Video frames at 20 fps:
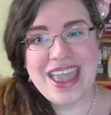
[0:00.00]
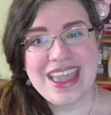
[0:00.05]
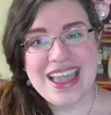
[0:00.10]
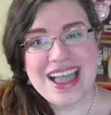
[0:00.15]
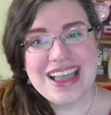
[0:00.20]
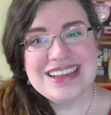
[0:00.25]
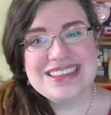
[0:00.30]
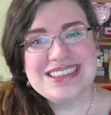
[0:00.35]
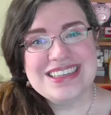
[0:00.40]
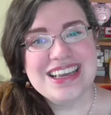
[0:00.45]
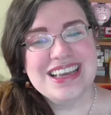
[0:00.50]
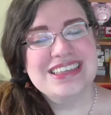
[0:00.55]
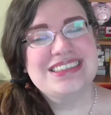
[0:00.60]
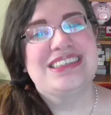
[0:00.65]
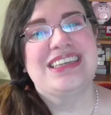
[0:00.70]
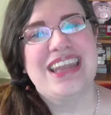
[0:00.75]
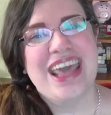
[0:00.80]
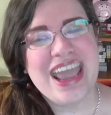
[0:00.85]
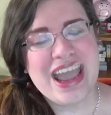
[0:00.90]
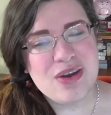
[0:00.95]
guys,
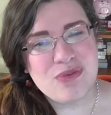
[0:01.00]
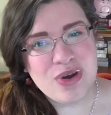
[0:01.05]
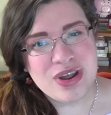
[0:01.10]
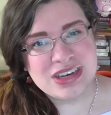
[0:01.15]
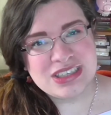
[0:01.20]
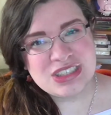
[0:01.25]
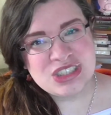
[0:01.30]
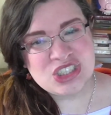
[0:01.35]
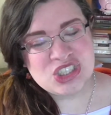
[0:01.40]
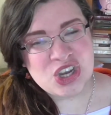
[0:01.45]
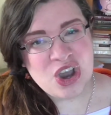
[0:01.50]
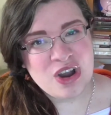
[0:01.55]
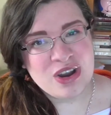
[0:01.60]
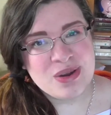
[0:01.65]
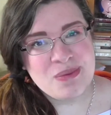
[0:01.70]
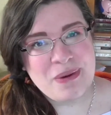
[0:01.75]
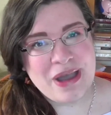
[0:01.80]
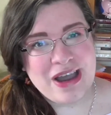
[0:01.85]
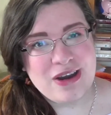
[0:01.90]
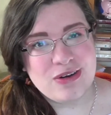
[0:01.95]
today I wanted to
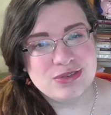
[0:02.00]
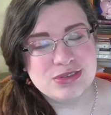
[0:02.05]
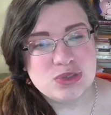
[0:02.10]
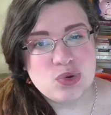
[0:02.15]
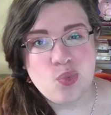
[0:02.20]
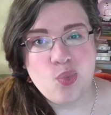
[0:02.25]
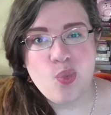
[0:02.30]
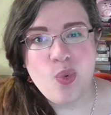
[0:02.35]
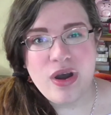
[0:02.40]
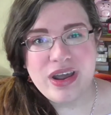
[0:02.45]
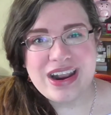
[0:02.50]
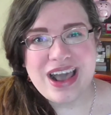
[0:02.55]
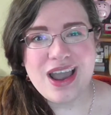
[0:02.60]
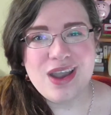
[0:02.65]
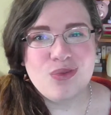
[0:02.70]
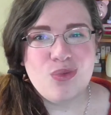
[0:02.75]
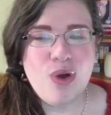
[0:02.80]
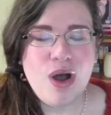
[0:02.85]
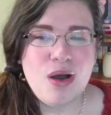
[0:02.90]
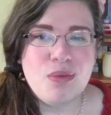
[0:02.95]
talk about what I
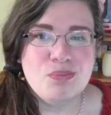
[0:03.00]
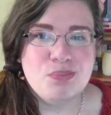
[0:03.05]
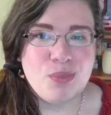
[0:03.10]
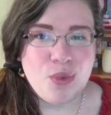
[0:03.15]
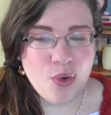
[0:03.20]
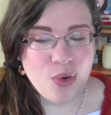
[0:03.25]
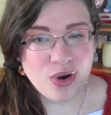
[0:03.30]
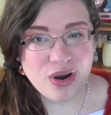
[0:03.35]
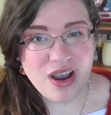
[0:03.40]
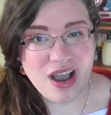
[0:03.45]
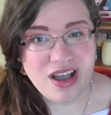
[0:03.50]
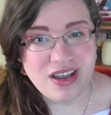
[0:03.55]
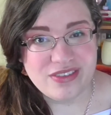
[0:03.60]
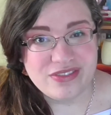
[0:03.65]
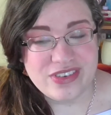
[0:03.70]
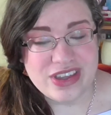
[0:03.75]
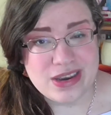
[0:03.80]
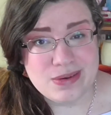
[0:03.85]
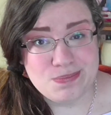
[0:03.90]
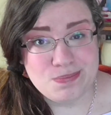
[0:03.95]
want more
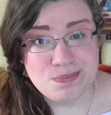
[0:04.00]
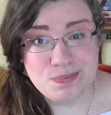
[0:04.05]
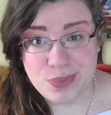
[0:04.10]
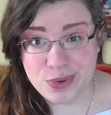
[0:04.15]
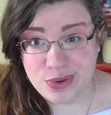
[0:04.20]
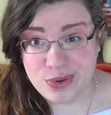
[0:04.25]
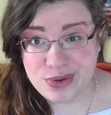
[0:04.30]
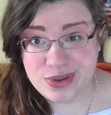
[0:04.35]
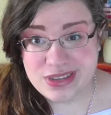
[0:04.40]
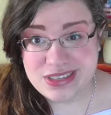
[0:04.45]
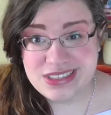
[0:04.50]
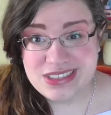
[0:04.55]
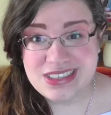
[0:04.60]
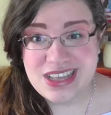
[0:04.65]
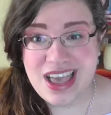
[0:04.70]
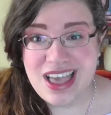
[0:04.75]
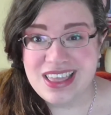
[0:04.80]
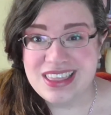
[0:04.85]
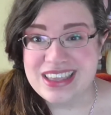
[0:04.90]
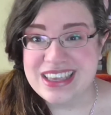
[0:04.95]
of in books.
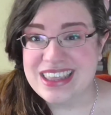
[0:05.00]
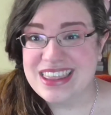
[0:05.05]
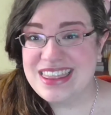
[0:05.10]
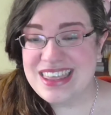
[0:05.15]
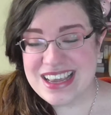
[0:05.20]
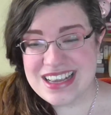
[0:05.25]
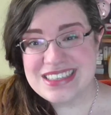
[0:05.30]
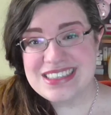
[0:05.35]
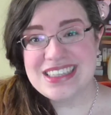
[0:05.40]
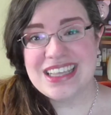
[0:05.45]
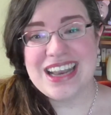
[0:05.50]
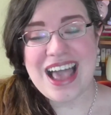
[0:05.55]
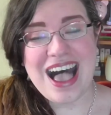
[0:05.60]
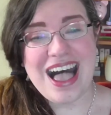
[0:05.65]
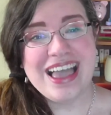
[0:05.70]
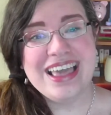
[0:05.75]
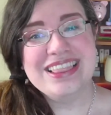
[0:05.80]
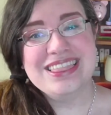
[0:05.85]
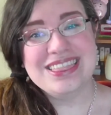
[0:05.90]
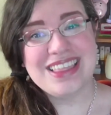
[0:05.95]
Like things that
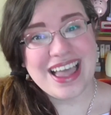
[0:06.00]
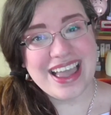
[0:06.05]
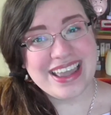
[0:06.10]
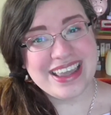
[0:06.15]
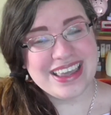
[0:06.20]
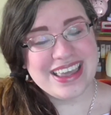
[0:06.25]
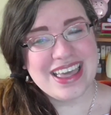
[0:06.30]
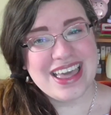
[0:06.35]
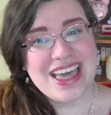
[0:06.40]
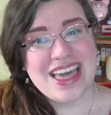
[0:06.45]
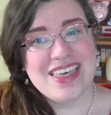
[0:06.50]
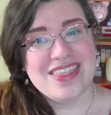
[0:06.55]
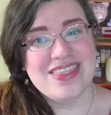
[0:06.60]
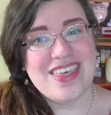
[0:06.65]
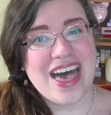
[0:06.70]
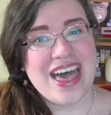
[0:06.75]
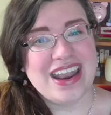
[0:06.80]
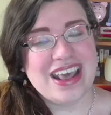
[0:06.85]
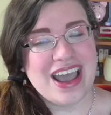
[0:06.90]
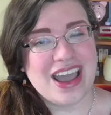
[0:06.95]
I like
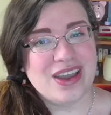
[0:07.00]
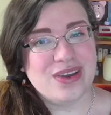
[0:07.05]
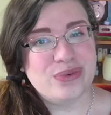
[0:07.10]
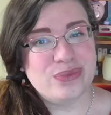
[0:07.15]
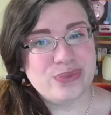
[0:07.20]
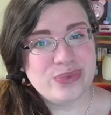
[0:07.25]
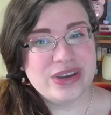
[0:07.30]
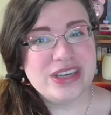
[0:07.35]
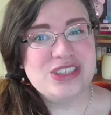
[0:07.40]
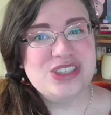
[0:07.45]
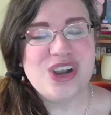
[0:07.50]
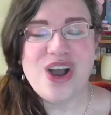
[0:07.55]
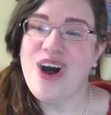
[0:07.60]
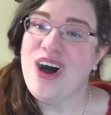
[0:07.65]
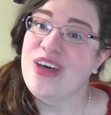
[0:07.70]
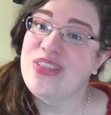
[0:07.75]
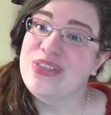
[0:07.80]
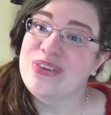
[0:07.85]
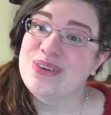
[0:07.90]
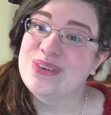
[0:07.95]
that I wish
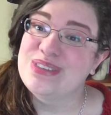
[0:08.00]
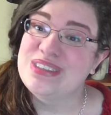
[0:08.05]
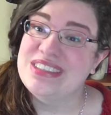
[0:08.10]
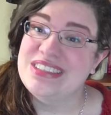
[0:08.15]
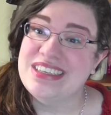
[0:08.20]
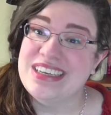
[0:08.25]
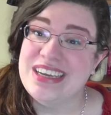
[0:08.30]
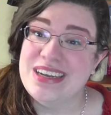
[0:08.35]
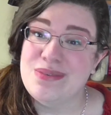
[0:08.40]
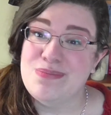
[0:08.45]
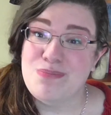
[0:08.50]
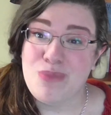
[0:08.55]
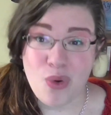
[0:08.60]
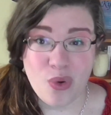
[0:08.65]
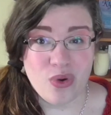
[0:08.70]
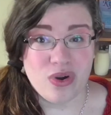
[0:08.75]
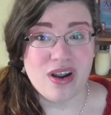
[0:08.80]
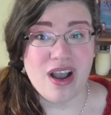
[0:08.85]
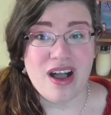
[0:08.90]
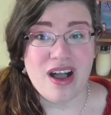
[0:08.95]
authors did more